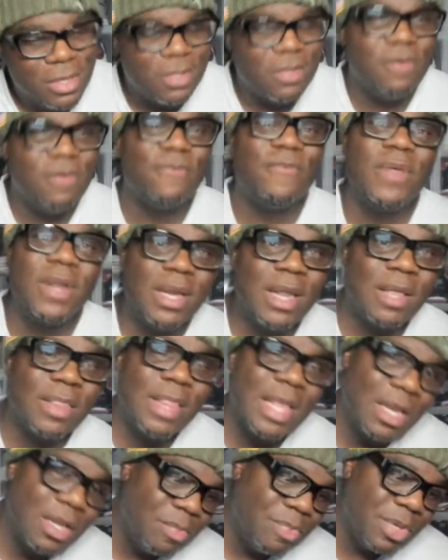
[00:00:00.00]
you filling out
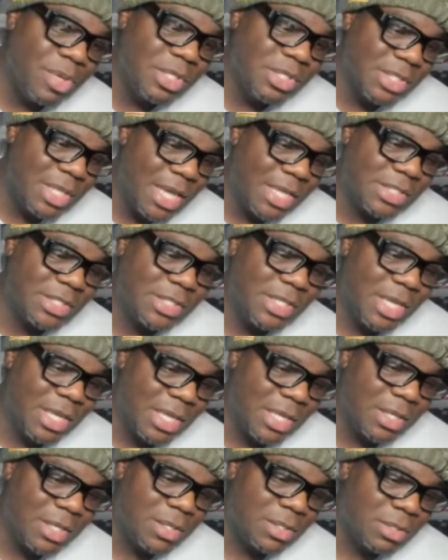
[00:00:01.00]
that little pussy ass
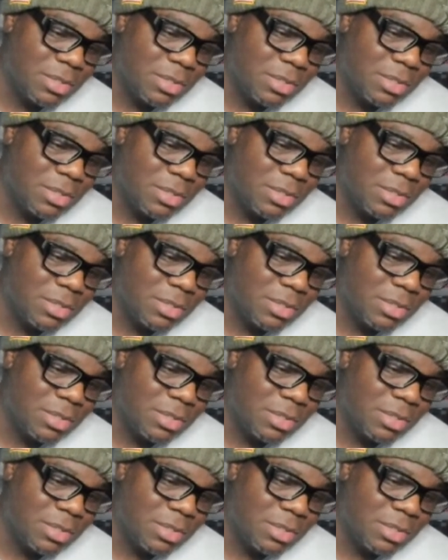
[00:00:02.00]
ticket,